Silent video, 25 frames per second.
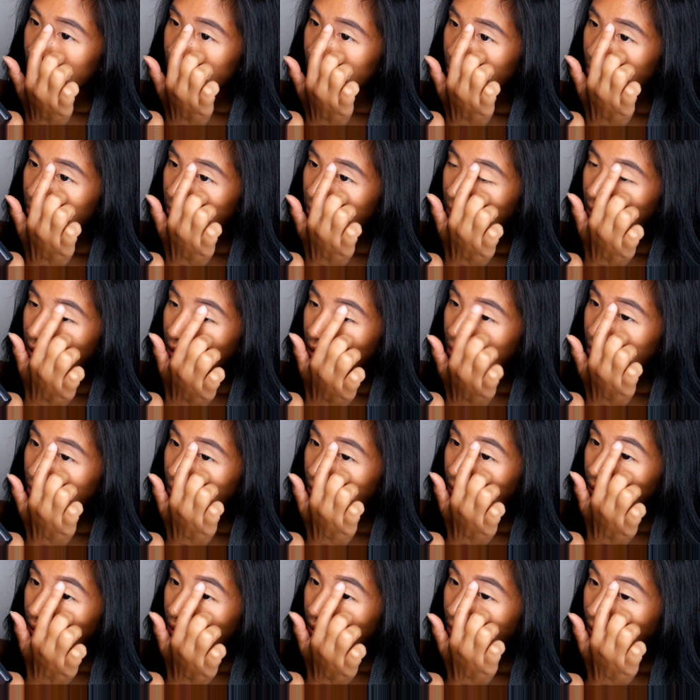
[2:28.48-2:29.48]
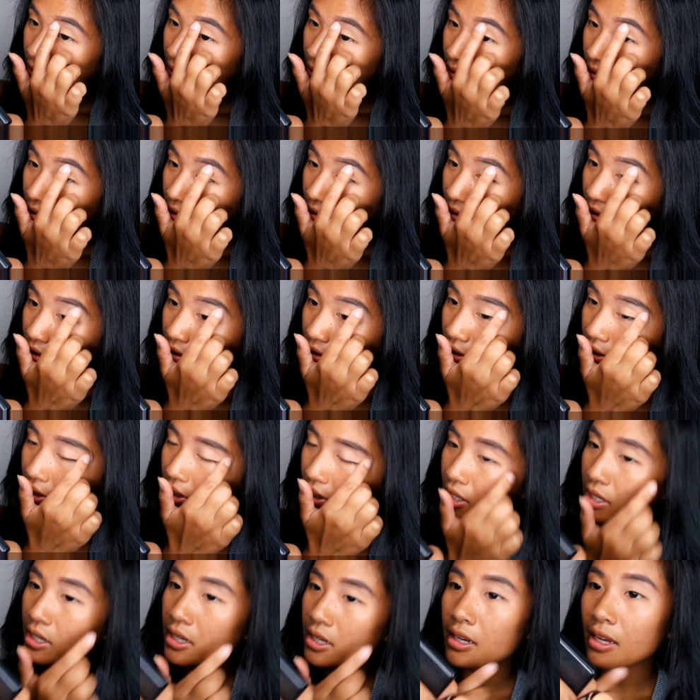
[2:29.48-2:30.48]
Oh my
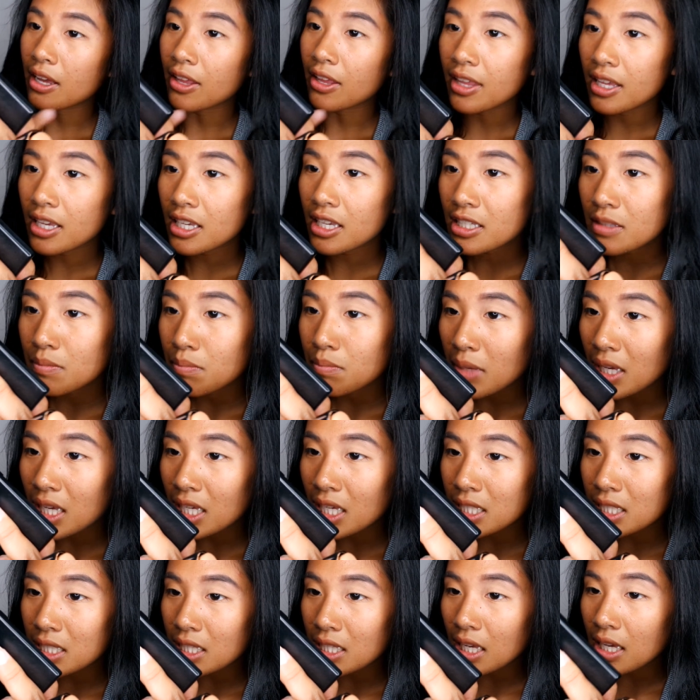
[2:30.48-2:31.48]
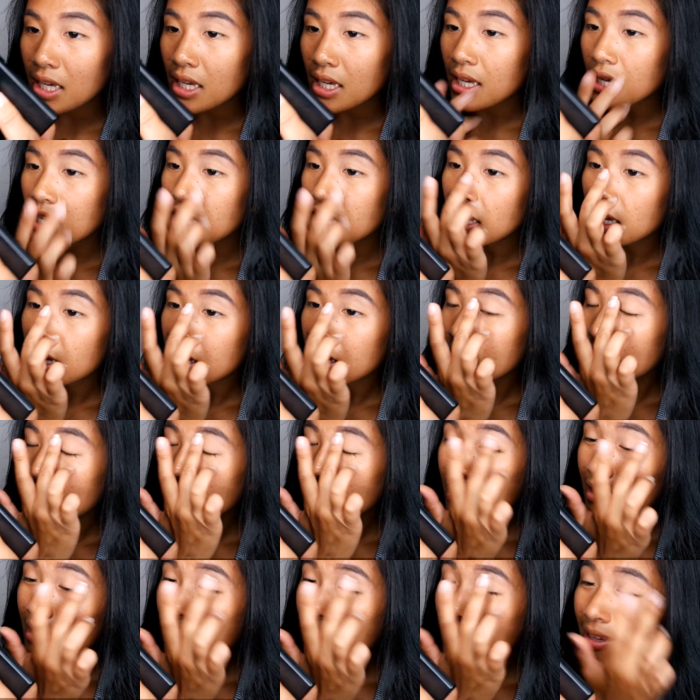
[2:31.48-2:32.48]
god. I think it's
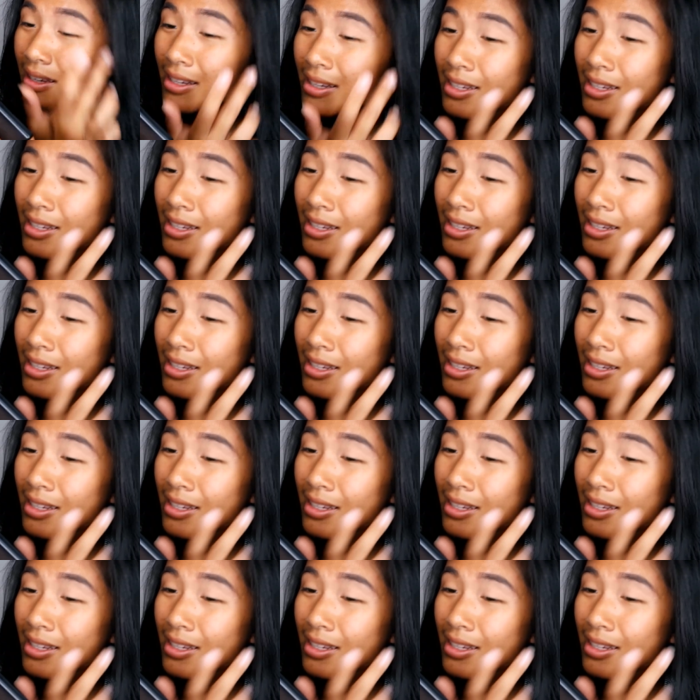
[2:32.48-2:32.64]
mixing.